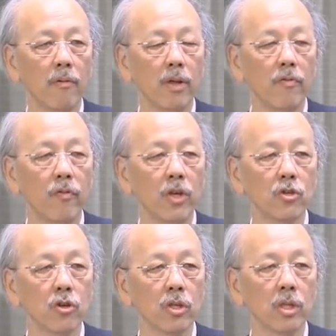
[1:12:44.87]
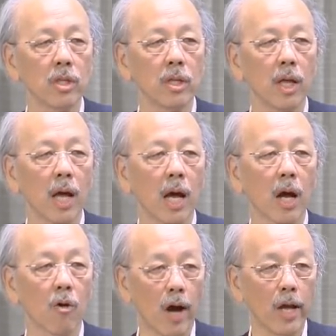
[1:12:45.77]
efficient uh,
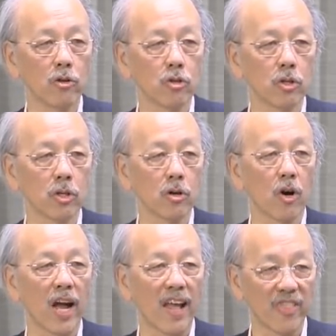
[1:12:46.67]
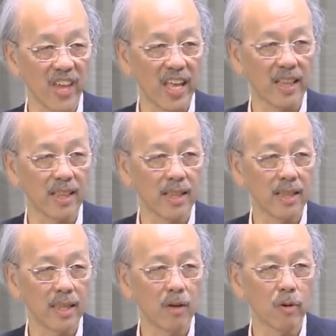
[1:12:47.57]
cryogen called ethane,
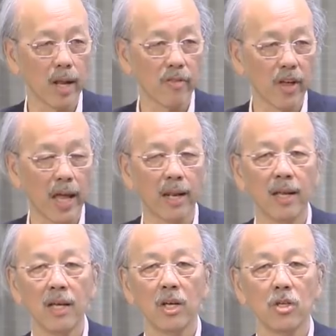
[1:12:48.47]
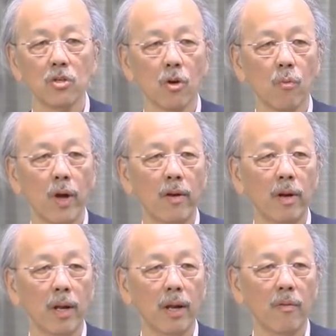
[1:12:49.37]
liquid ethane. So
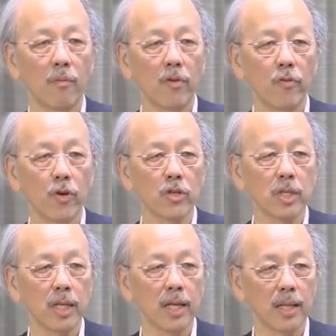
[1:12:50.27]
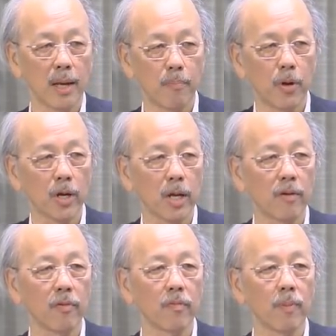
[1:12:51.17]
when we first did it at
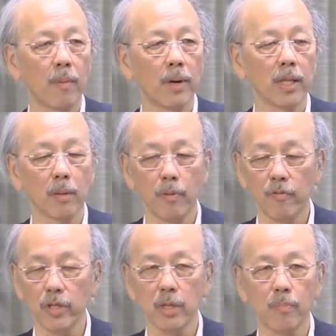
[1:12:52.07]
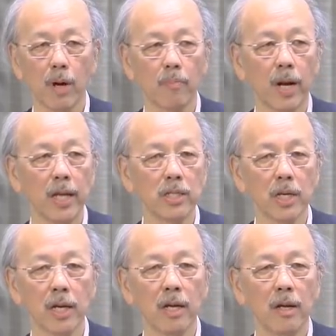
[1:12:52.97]
Berkeley with my mentor, Professor Bob
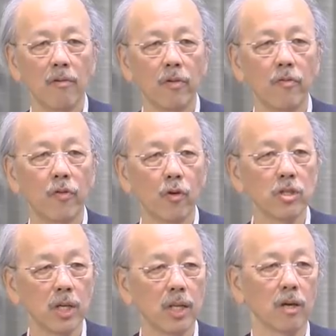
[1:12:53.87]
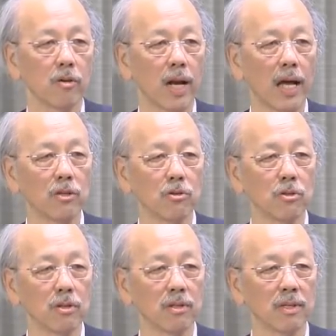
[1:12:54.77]
Glaeser, we froze it in liquid
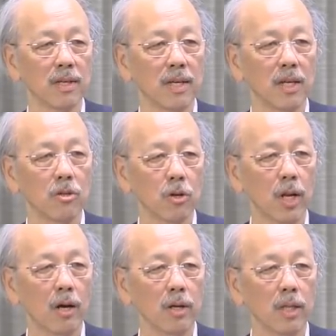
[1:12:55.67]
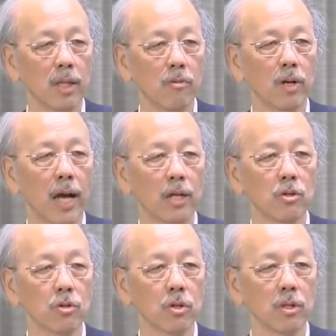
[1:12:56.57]
nitrogen. It turned out in liquid
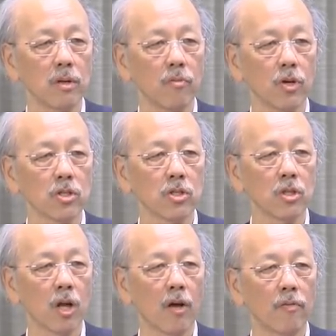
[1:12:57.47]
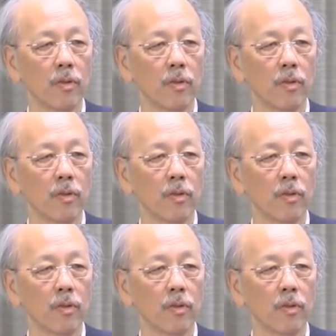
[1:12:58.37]
nitrogen, it was not